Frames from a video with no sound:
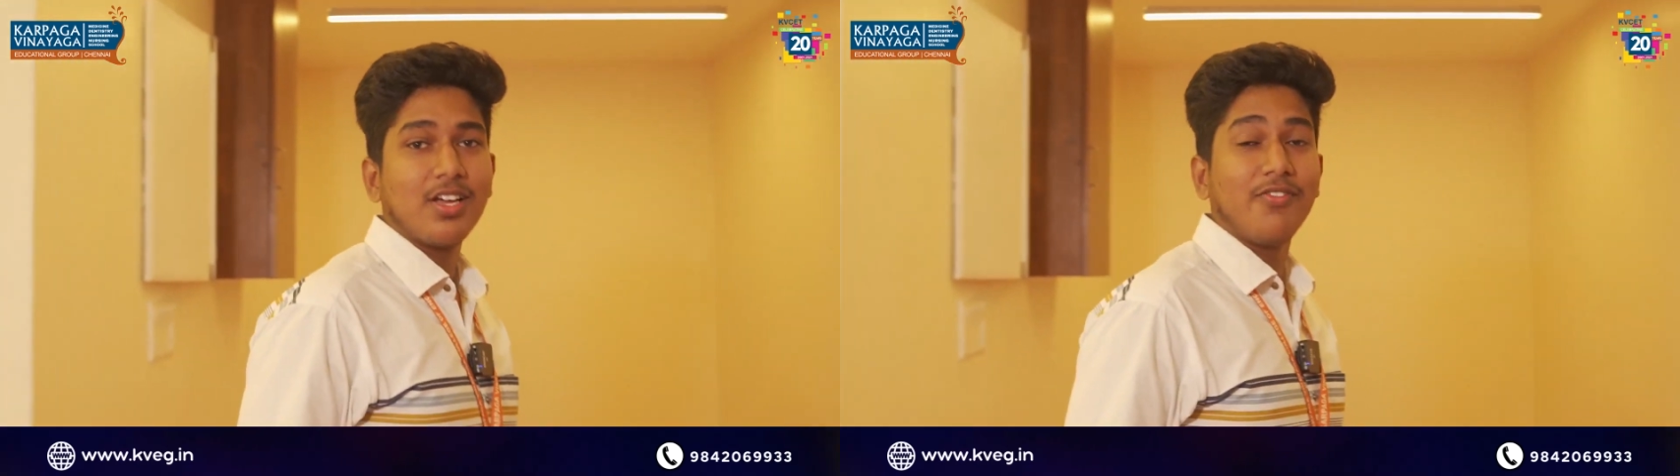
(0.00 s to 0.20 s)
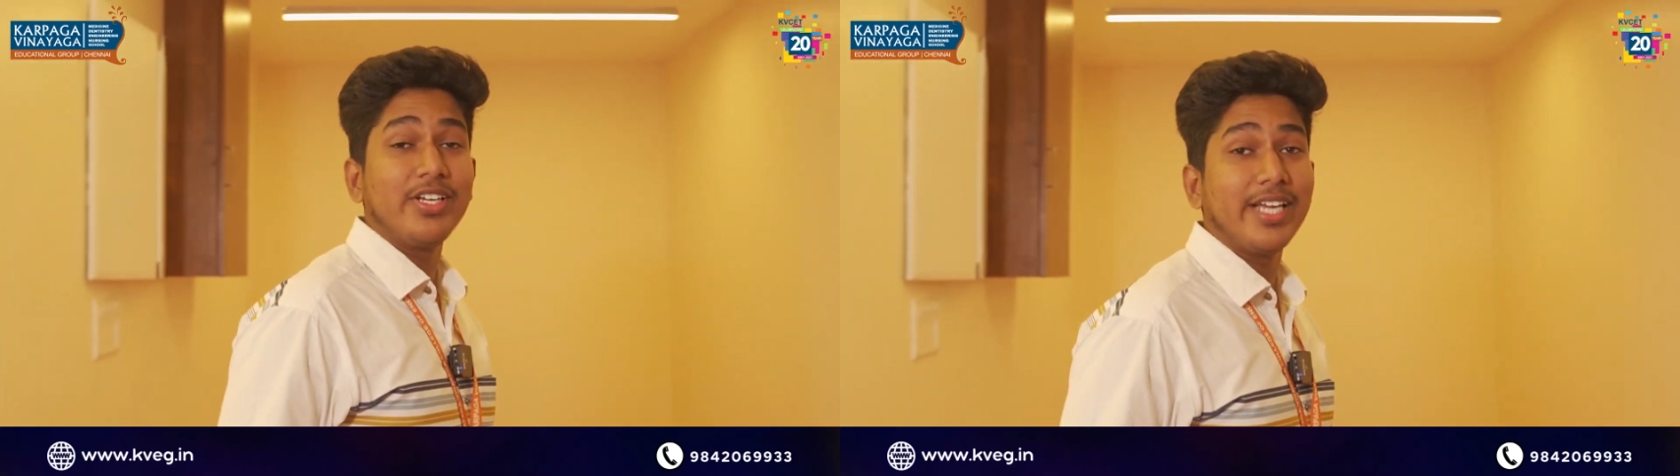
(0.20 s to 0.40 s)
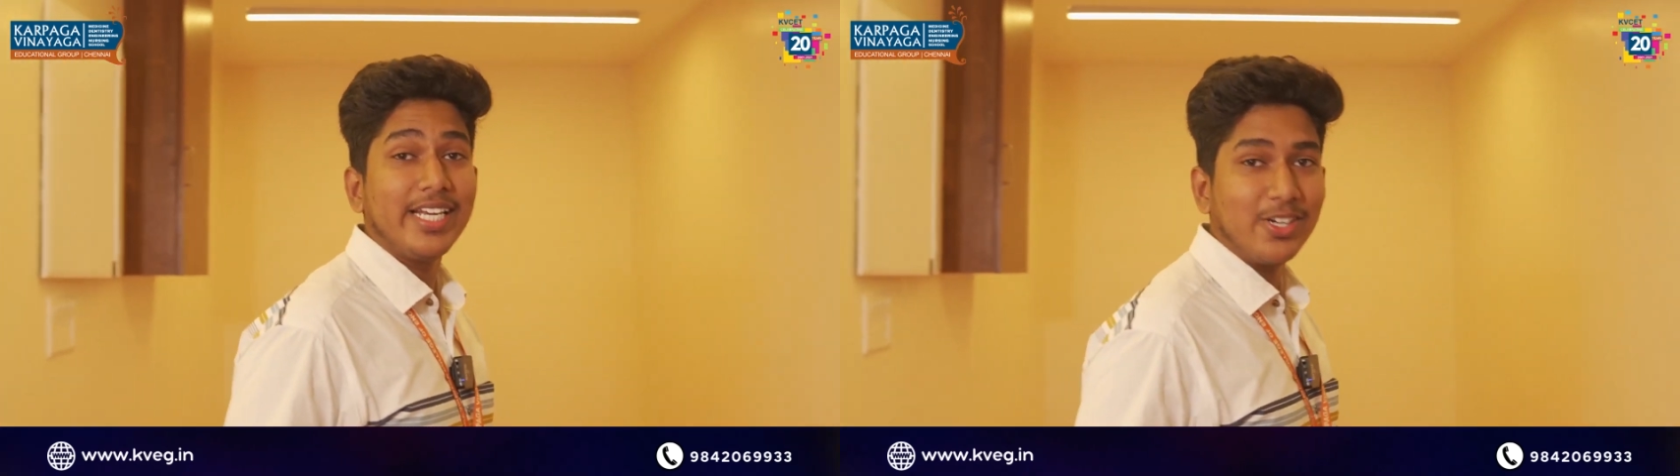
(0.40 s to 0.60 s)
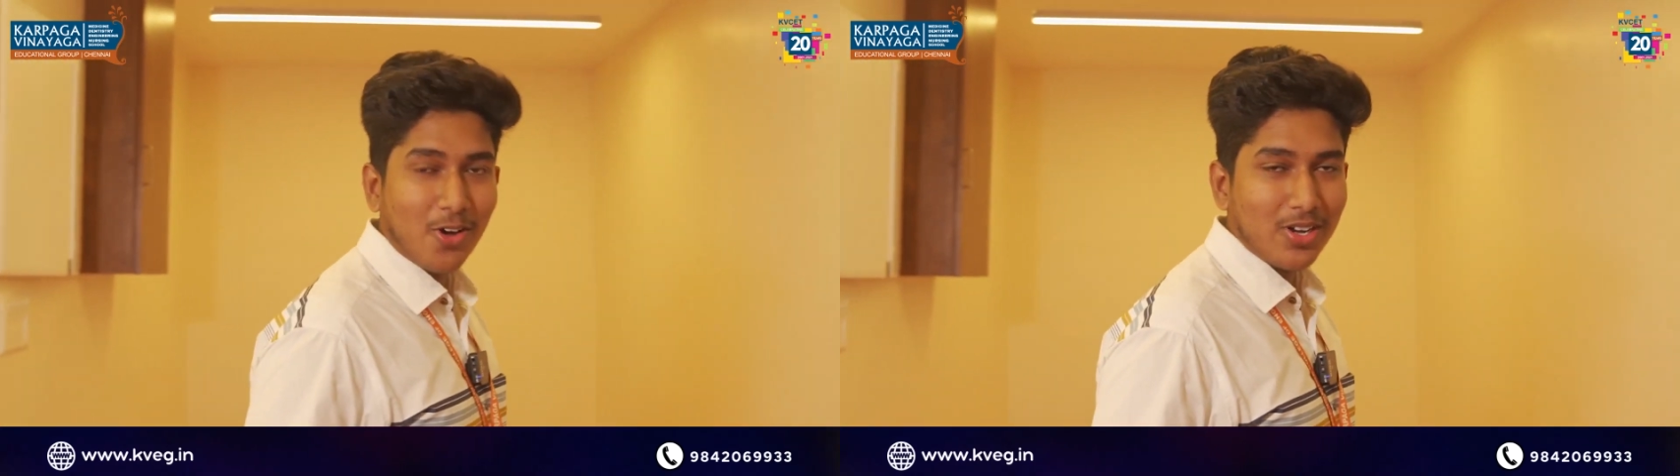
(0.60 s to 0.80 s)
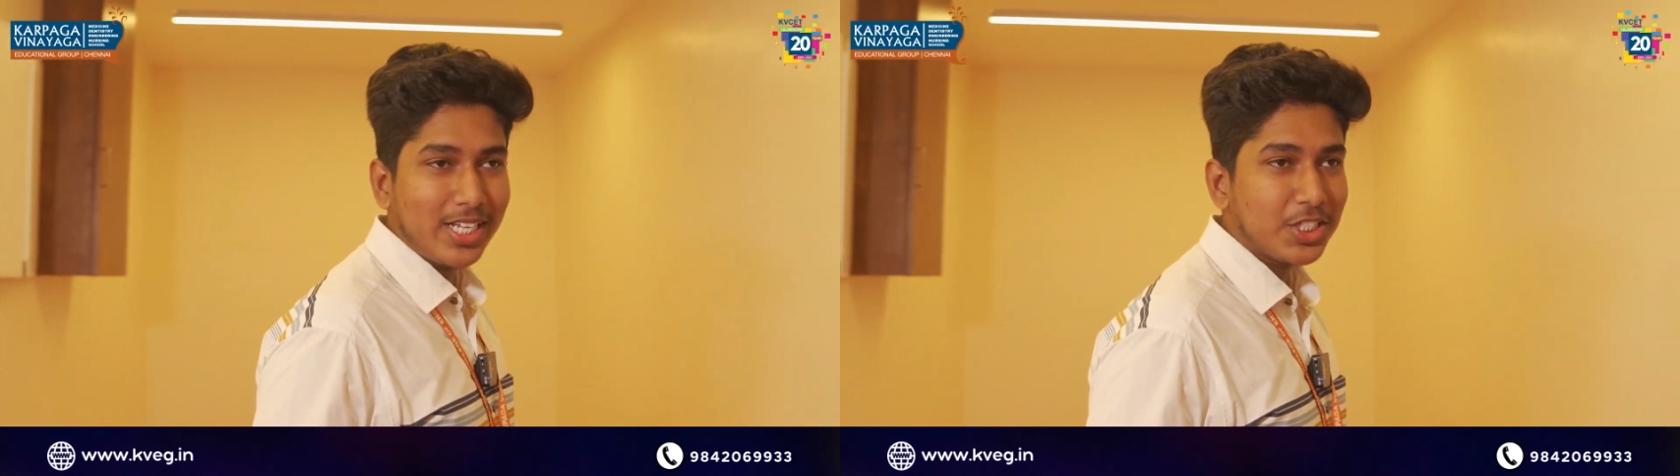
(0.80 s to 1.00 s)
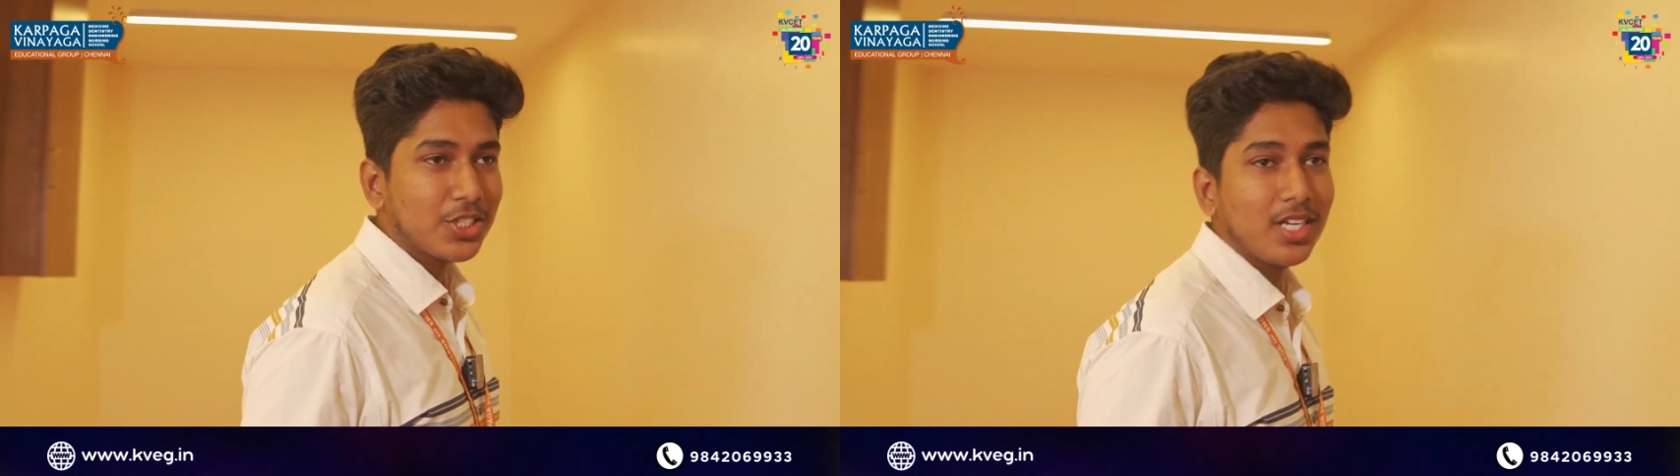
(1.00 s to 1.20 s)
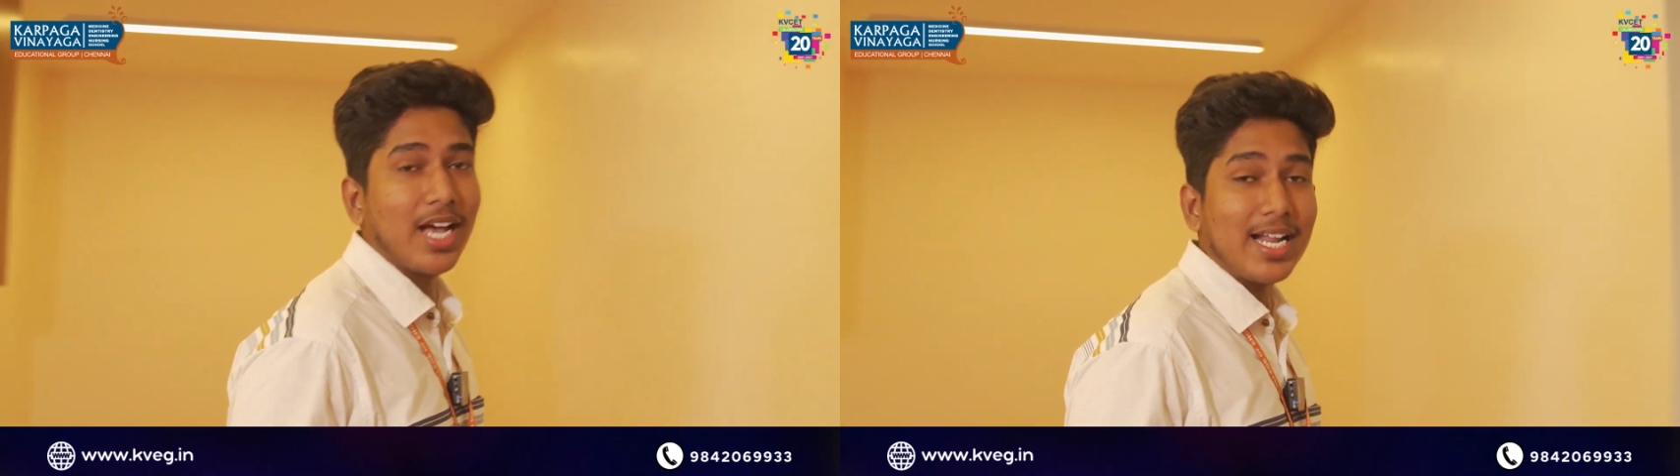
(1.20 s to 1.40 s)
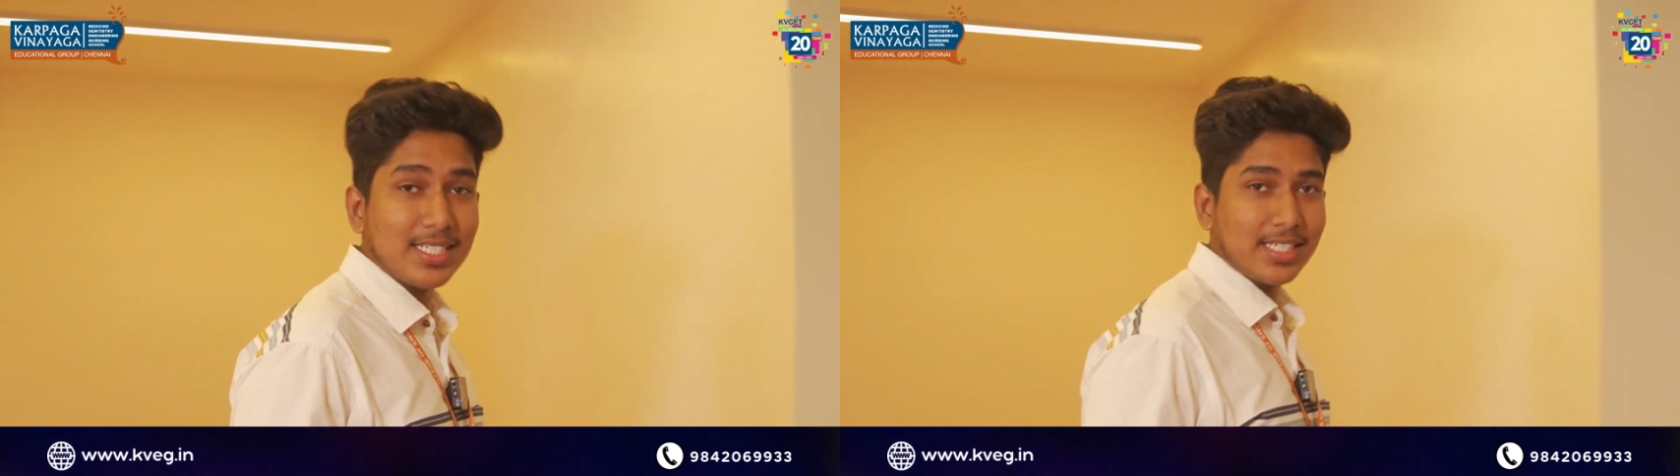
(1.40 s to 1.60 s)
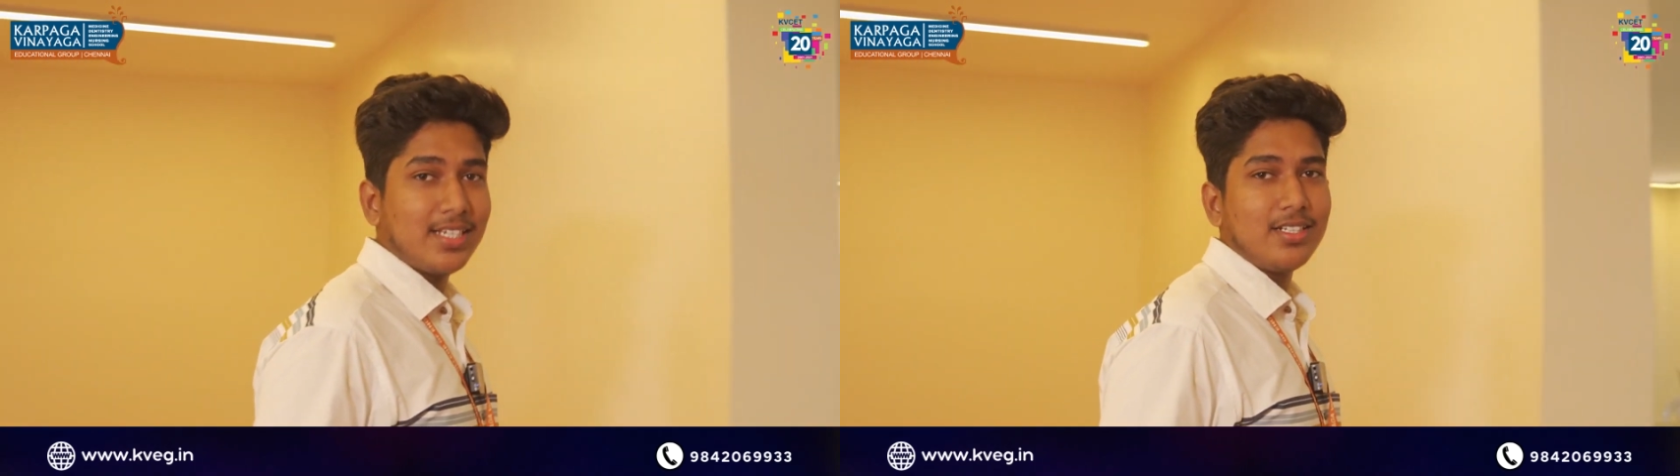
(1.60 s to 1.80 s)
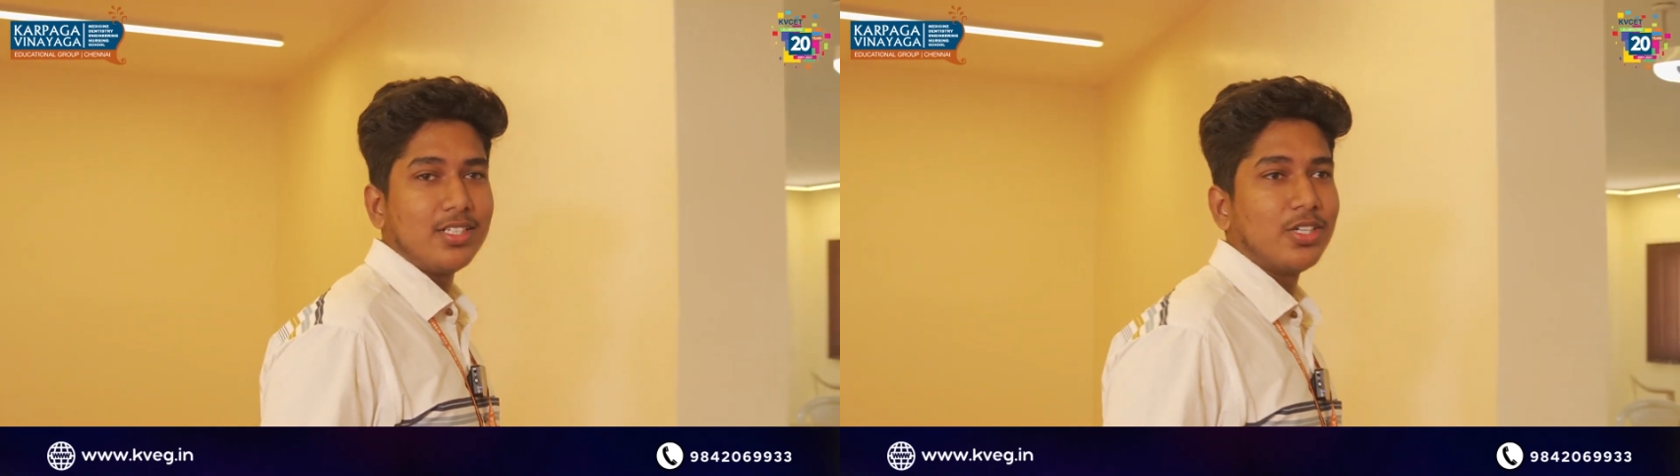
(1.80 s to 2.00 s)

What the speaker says: we gain knowledge and skill